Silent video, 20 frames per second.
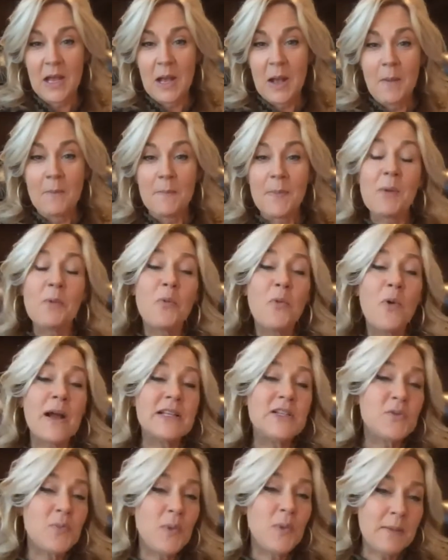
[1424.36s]
But
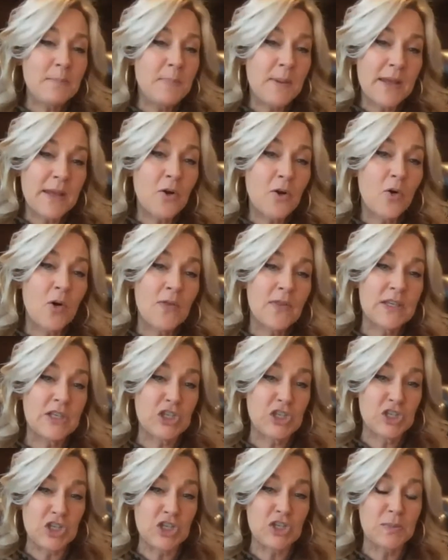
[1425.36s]
once we've been on this
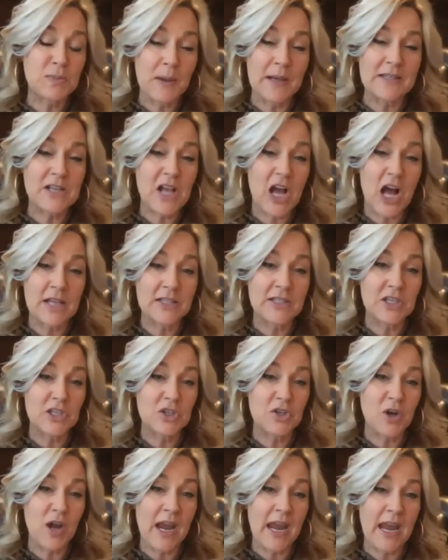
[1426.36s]
Juice Plus
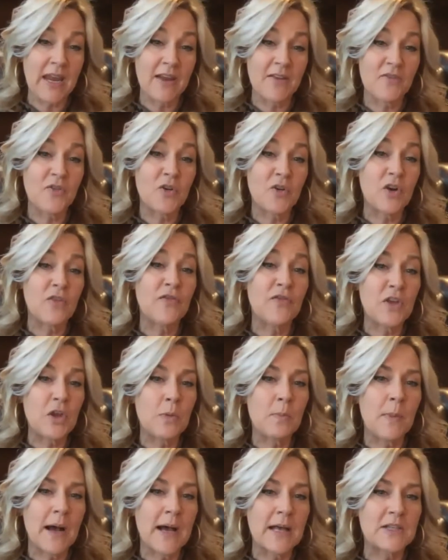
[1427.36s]
concentrate for a few
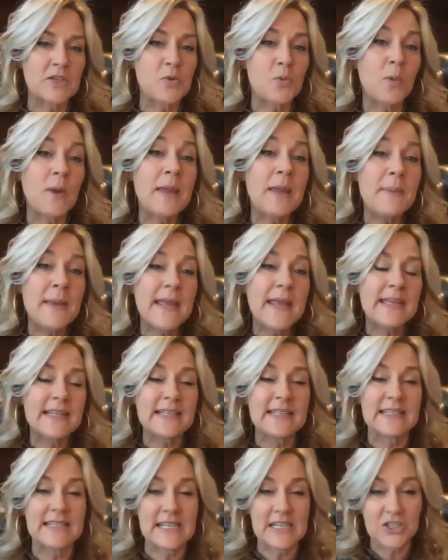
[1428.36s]
months, we begin to
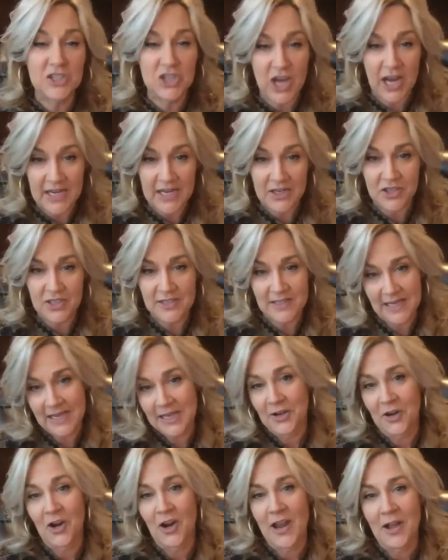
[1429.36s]
see changes in
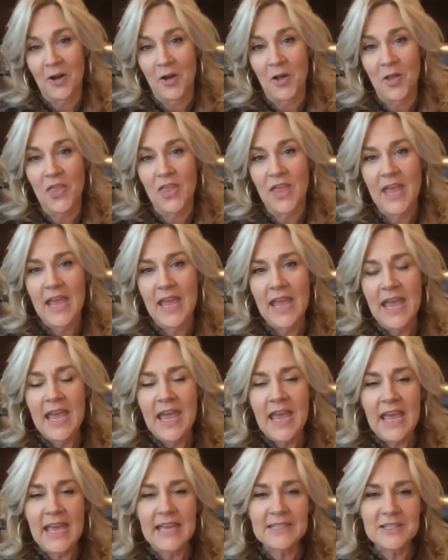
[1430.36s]
our health.
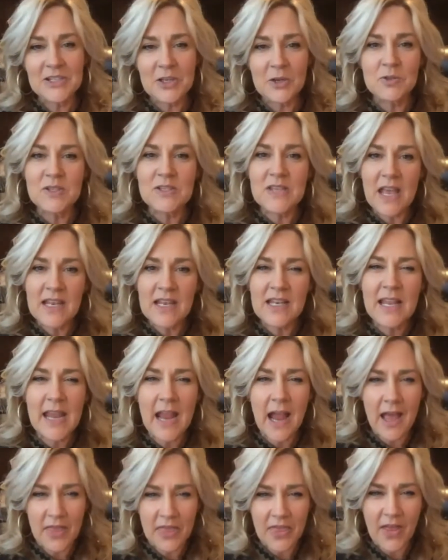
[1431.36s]
And so suddenly
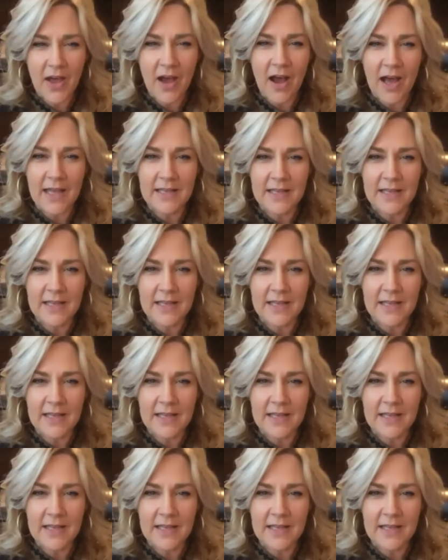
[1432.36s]
I thought,